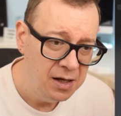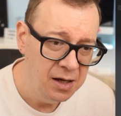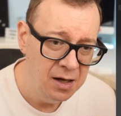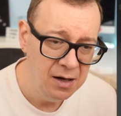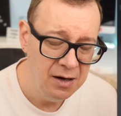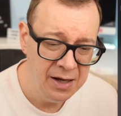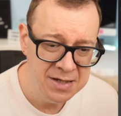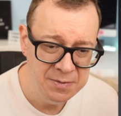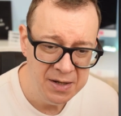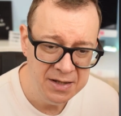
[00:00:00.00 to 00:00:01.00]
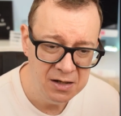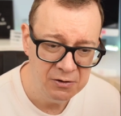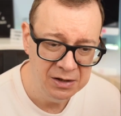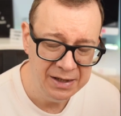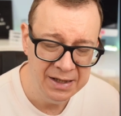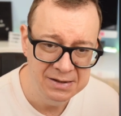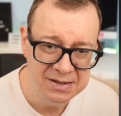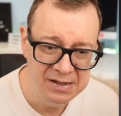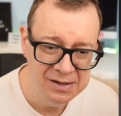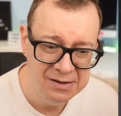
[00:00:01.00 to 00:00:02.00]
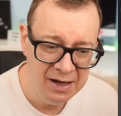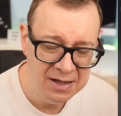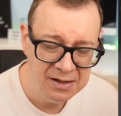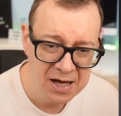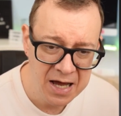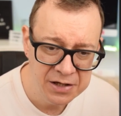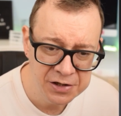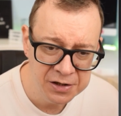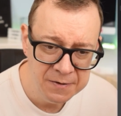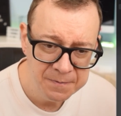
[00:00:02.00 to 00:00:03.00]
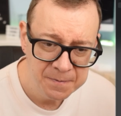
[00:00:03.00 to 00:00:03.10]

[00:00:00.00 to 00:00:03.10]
Uh, let's build and run and see that in action.